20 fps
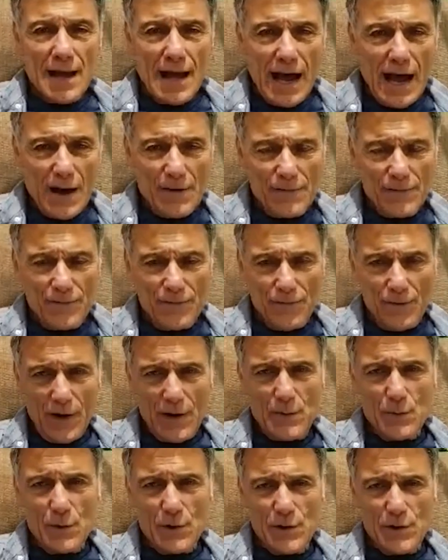have
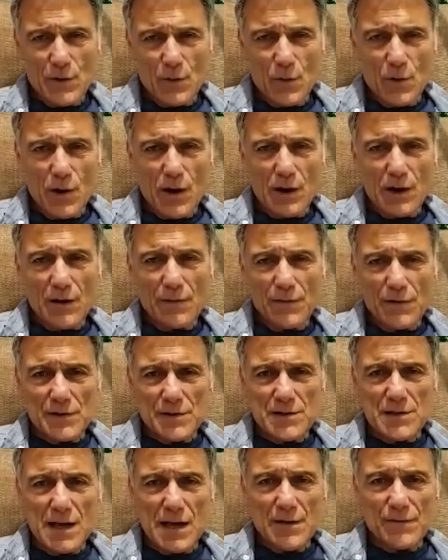fun when you work. If
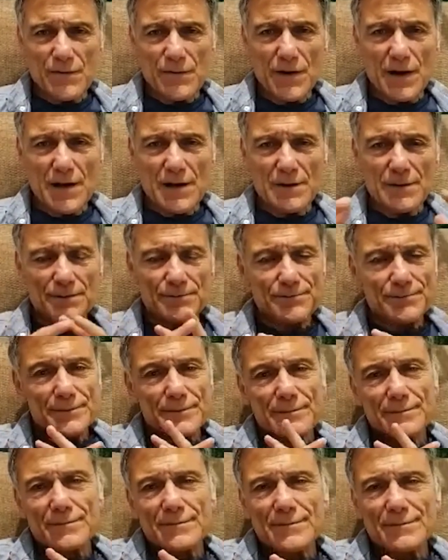it's not fun,
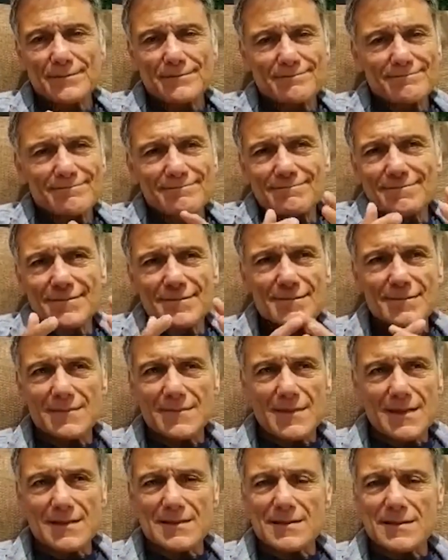
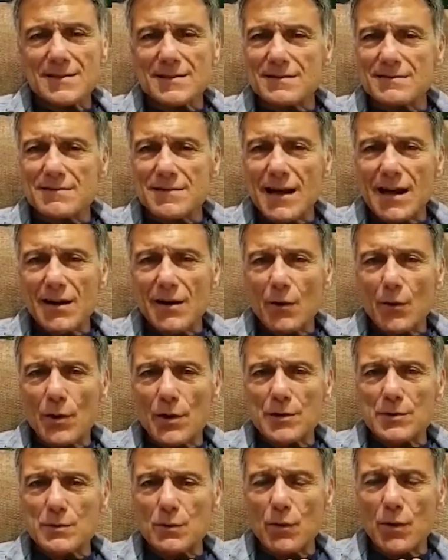it's not
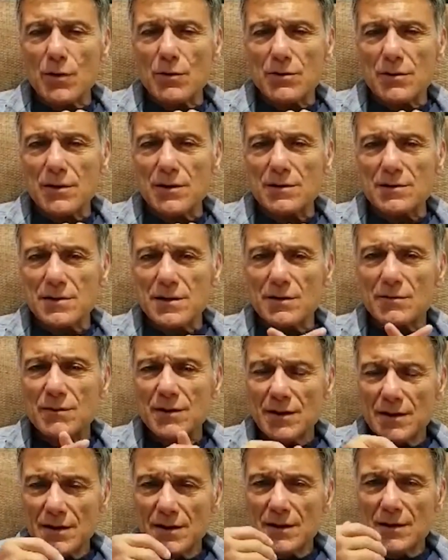always worth it. So
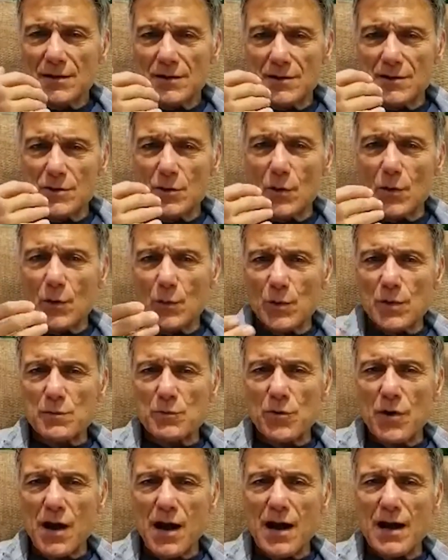do it with
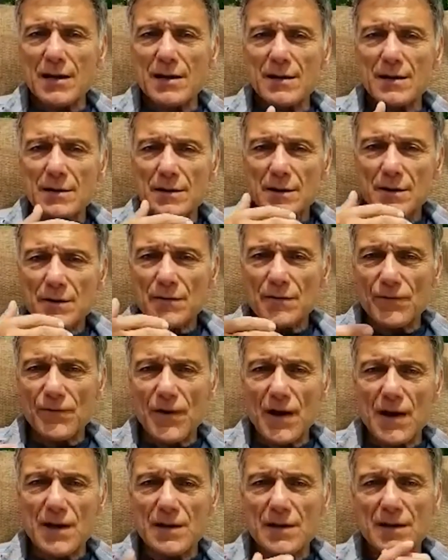pride,
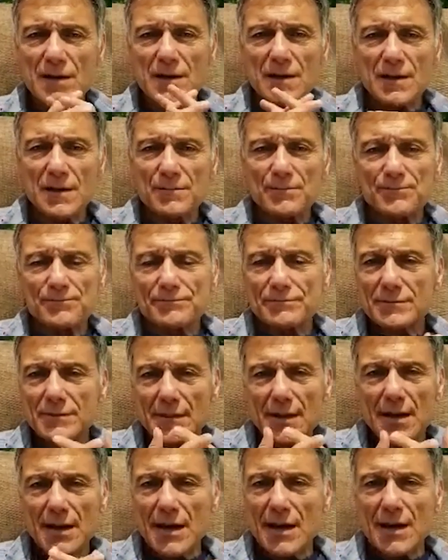fun,
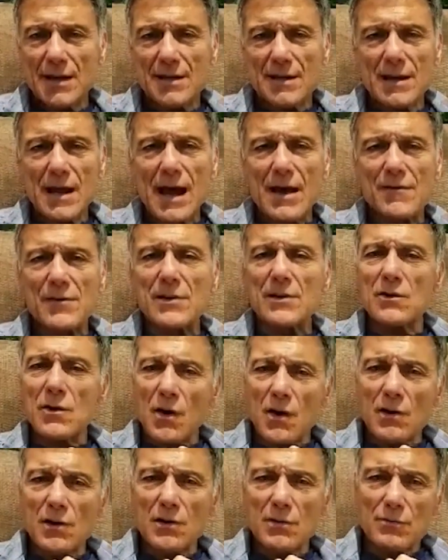and have a
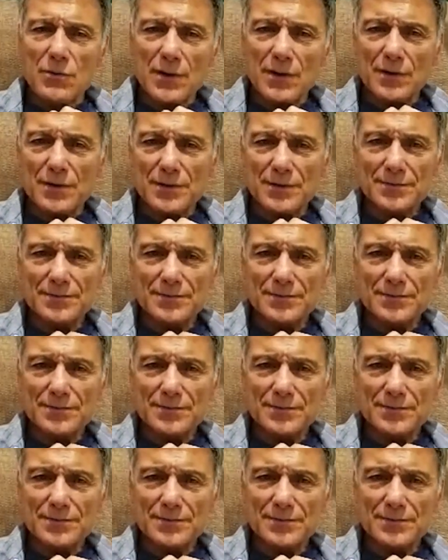long career.